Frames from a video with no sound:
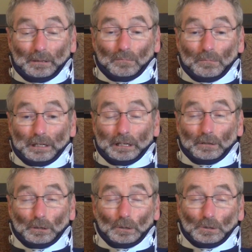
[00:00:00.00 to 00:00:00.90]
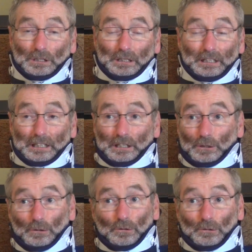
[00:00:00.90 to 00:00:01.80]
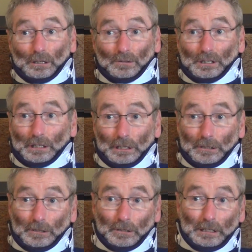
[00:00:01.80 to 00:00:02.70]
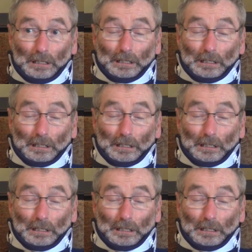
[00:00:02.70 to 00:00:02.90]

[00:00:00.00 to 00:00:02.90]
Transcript: Many of those continue throughout the year.